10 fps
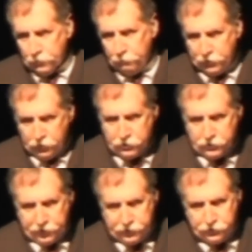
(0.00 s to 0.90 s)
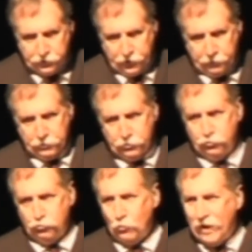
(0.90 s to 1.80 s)
Because, ladies and gentlemen, to
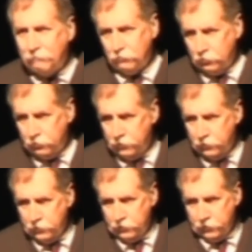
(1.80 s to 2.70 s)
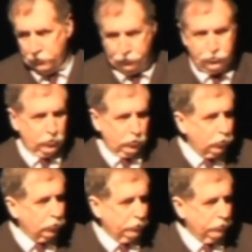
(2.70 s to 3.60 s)
travel is to
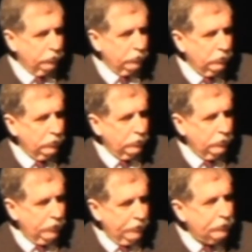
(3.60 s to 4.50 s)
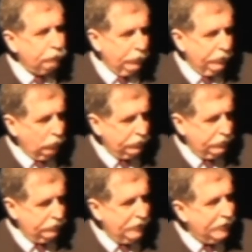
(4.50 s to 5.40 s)
learn. And that's really what
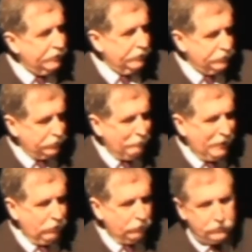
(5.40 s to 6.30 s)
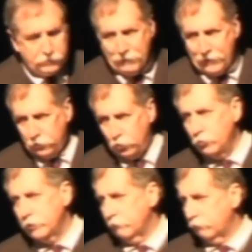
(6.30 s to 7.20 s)
today is about. It's about
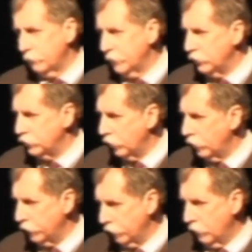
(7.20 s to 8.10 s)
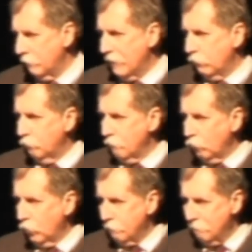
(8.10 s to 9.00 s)
learning from each other about
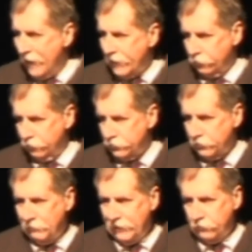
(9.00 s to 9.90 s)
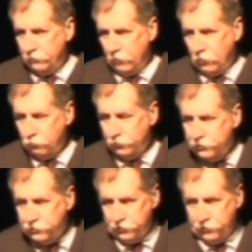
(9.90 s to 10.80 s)
what matters about our
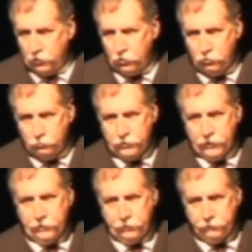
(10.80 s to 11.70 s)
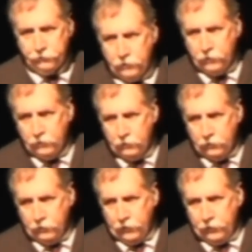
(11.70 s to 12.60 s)
region and our hometowns
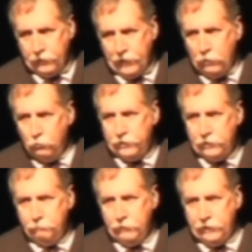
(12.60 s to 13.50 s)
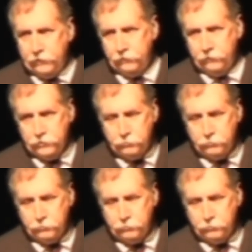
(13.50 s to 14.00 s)
and how we can make these